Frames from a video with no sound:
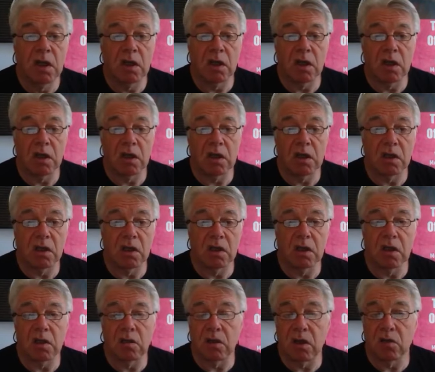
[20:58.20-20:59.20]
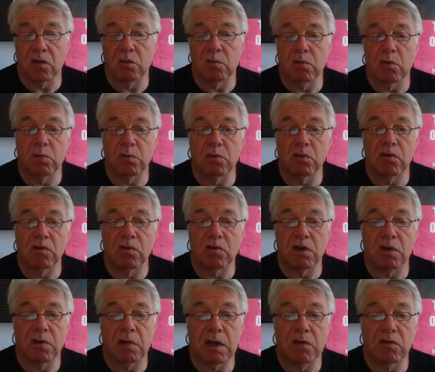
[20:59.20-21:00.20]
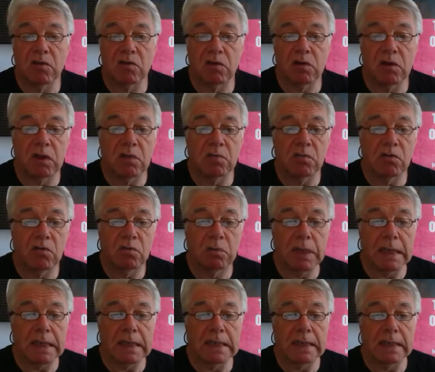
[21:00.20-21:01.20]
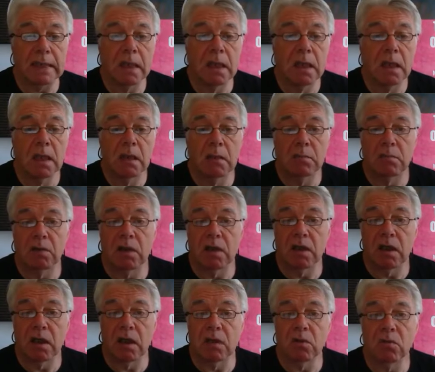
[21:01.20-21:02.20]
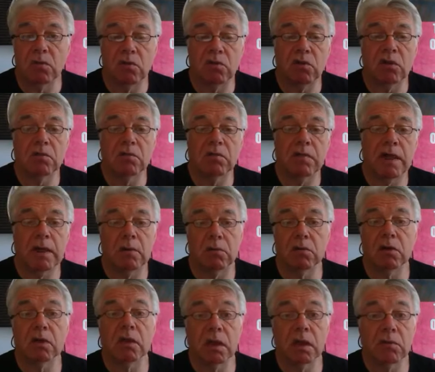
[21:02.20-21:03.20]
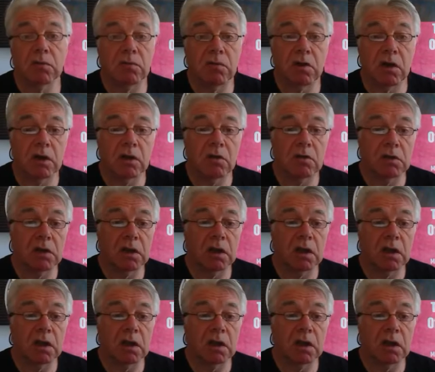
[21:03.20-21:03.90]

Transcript: that those promises are actually respected. But they also vowed that they will fight long and